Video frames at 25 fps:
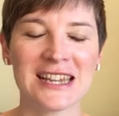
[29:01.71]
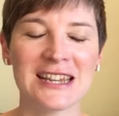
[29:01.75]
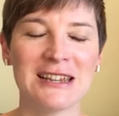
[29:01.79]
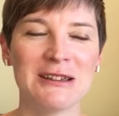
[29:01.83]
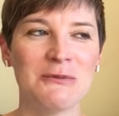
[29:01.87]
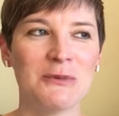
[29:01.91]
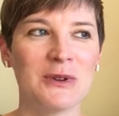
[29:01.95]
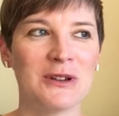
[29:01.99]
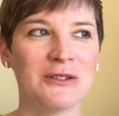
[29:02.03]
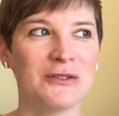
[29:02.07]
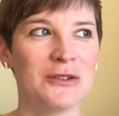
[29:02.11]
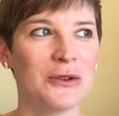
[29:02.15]

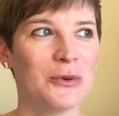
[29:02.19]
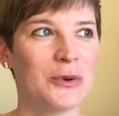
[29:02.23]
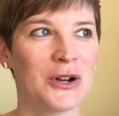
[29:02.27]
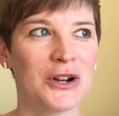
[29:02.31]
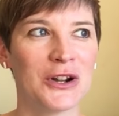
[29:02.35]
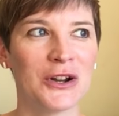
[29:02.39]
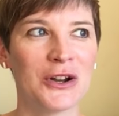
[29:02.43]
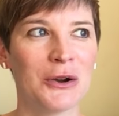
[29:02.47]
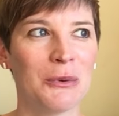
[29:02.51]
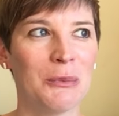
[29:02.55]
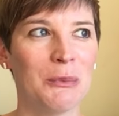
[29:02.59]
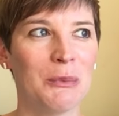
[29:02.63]
if you want
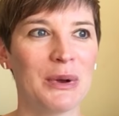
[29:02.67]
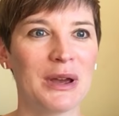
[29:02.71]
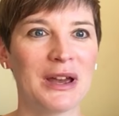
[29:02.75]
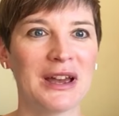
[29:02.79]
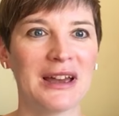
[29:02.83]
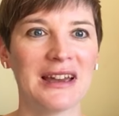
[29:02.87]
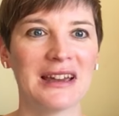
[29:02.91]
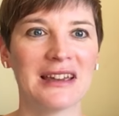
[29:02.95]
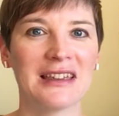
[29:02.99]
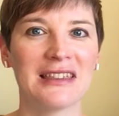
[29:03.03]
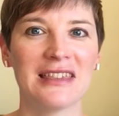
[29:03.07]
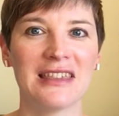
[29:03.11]
to come
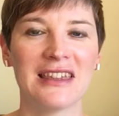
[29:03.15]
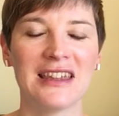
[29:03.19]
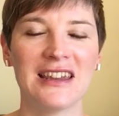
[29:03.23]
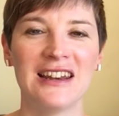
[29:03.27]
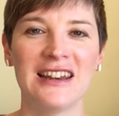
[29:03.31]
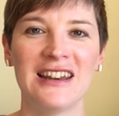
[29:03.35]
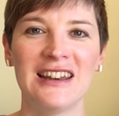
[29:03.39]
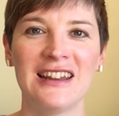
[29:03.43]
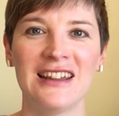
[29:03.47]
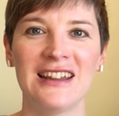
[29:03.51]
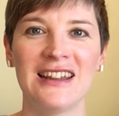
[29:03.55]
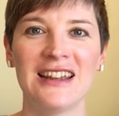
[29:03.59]
back,
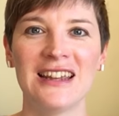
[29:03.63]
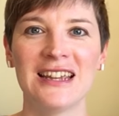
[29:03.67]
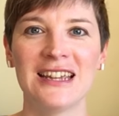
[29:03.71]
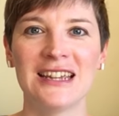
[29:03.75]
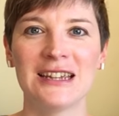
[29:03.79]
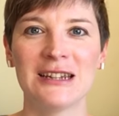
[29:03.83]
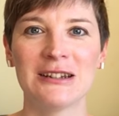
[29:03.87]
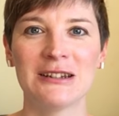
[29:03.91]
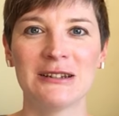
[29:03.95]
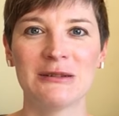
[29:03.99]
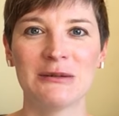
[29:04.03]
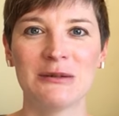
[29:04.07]
then
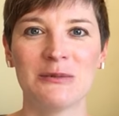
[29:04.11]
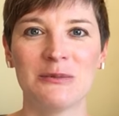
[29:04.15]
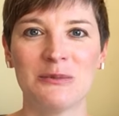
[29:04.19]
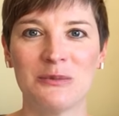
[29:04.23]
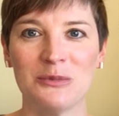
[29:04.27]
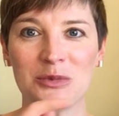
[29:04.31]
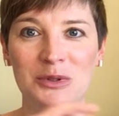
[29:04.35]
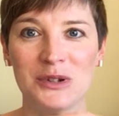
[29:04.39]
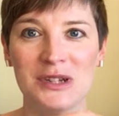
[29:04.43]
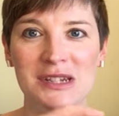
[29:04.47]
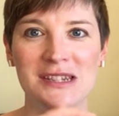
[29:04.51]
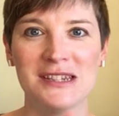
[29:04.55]

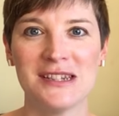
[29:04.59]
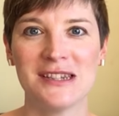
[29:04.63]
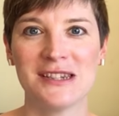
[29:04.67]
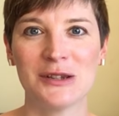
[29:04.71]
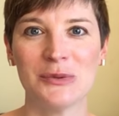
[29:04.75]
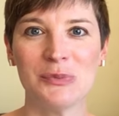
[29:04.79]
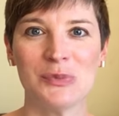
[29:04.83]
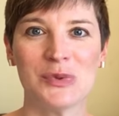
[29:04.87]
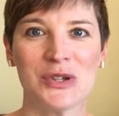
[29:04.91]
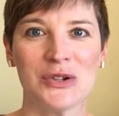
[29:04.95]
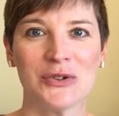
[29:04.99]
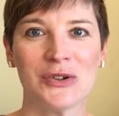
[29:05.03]
press the
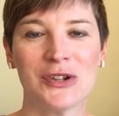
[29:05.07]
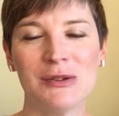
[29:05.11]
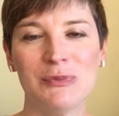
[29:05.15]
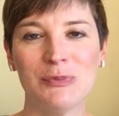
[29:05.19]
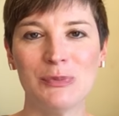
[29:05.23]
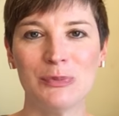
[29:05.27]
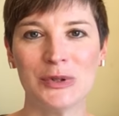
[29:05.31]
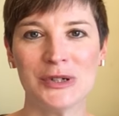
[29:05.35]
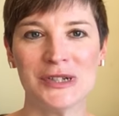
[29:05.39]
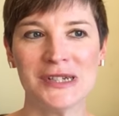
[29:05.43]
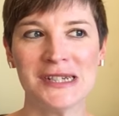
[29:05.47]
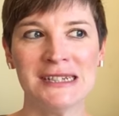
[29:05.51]
subscribe
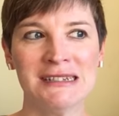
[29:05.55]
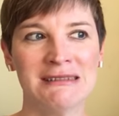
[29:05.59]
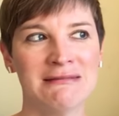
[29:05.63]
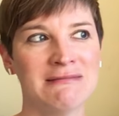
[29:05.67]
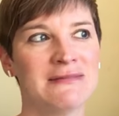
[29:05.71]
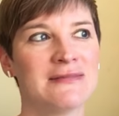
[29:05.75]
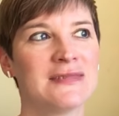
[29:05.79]
button.